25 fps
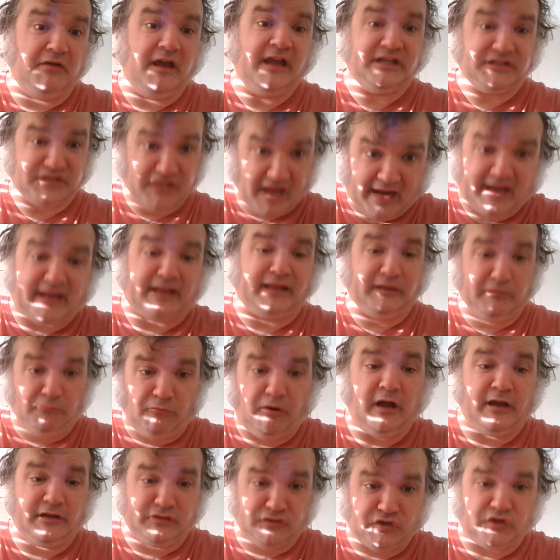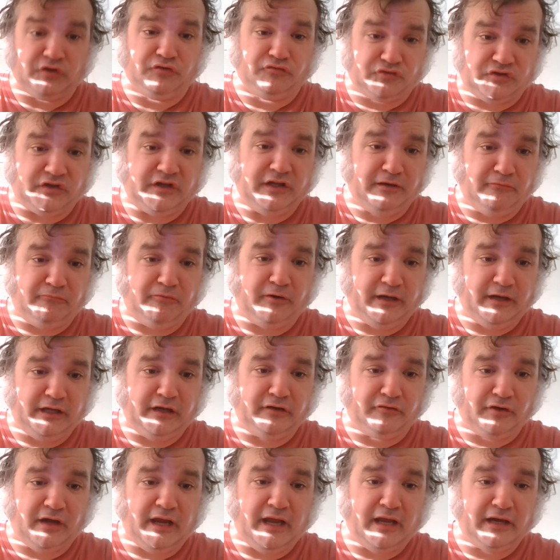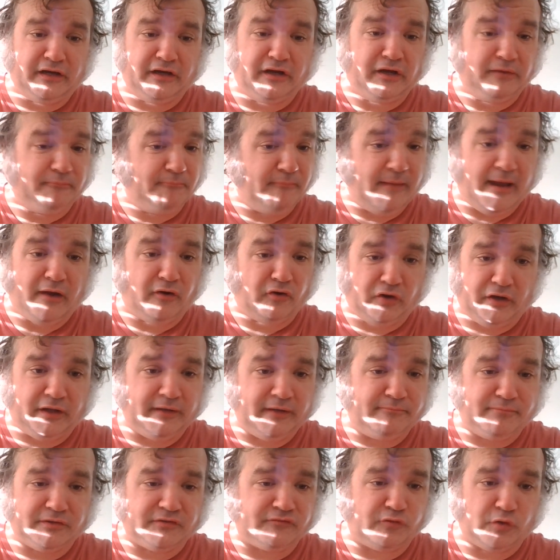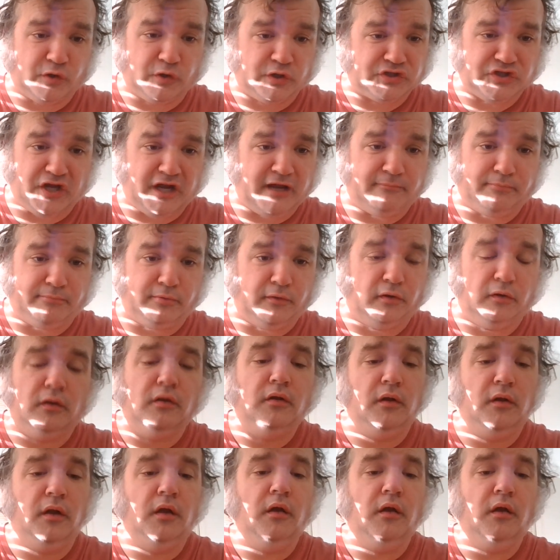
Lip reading: exactly what Zeus did when he created Mount Olympus, for example,